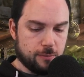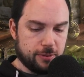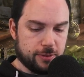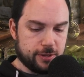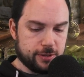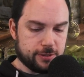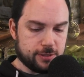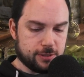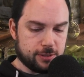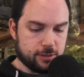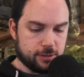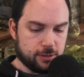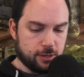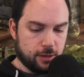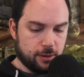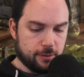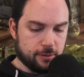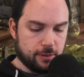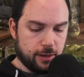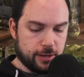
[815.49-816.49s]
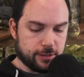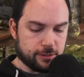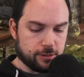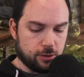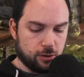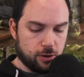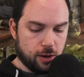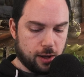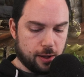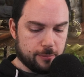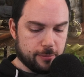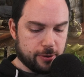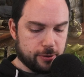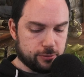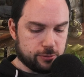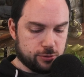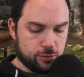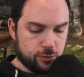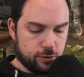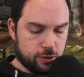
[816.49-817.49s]
But this is just a nice little
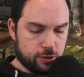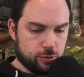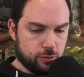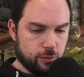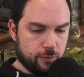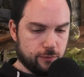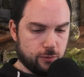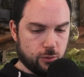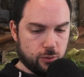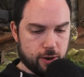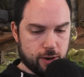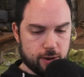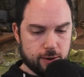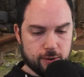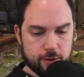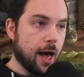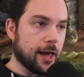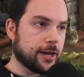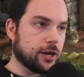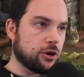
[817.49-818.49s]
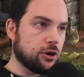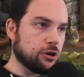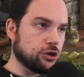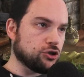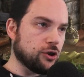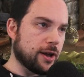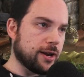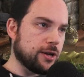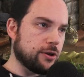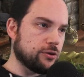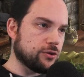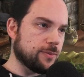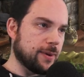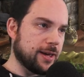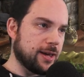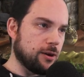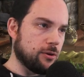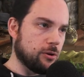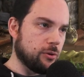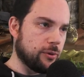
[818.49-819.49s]
combo. Too good to avoid. I could try to use my
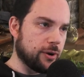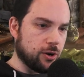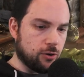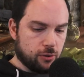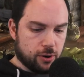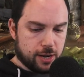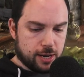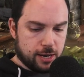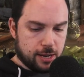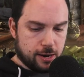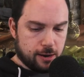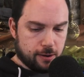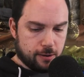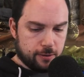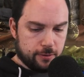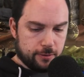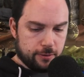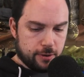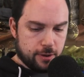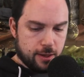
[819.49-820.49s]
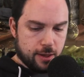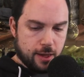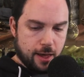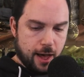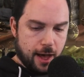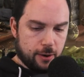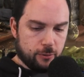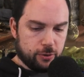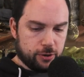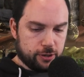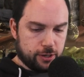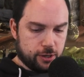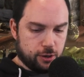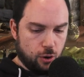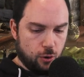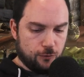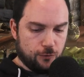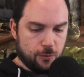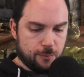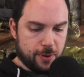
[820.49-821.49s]
hero in green here. And really
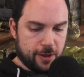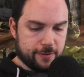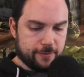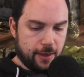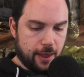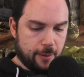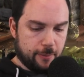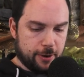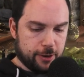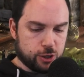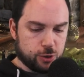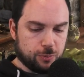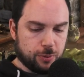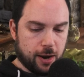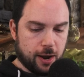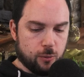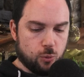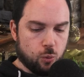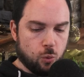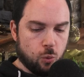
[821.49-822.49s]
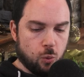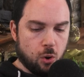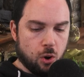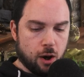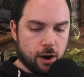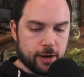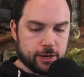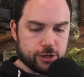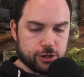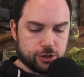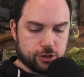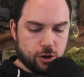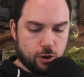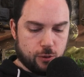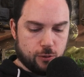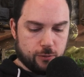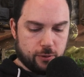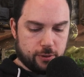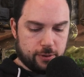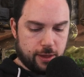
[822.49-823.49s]
go for big damage. But I want to just
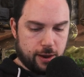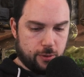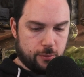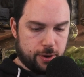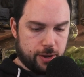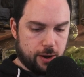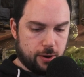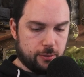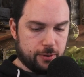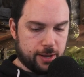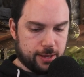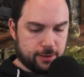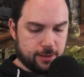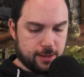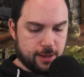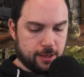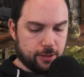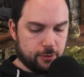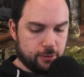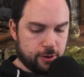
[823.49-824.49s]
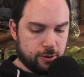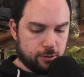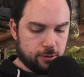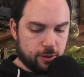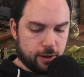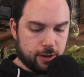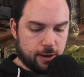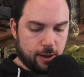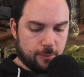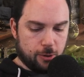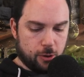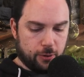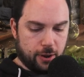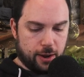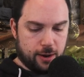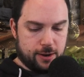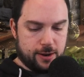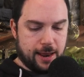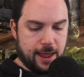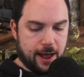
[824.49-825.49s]
go... There we go. Get the yellow hero lined up.
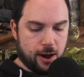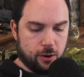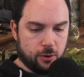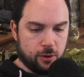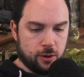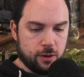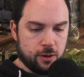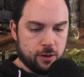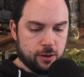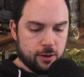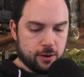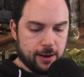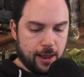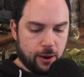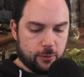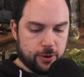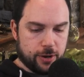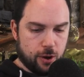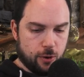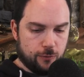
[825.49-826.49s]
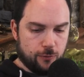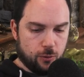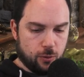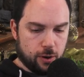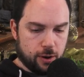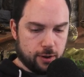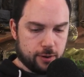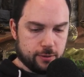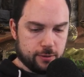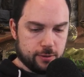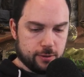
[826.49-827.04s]
Okay, now we go for it.